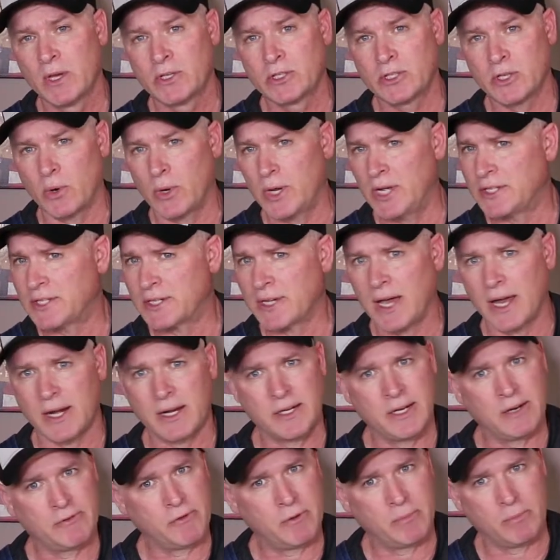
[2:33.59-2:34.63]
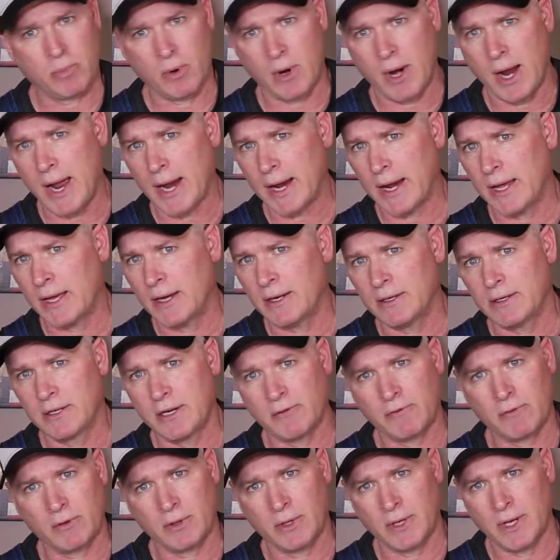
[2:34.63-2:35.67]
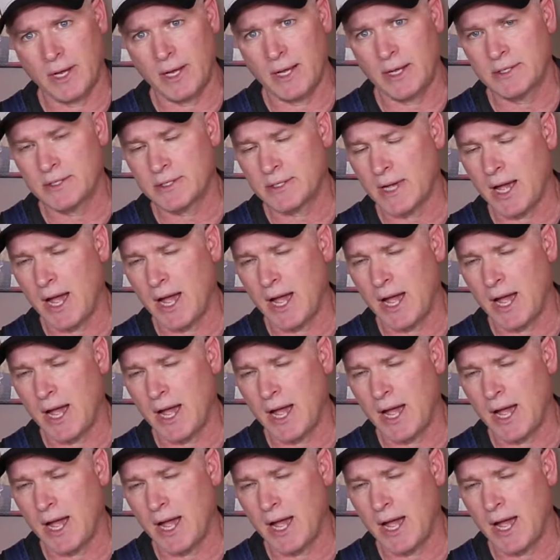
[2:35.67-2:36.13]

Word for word: So it's got a different bracket, different lens.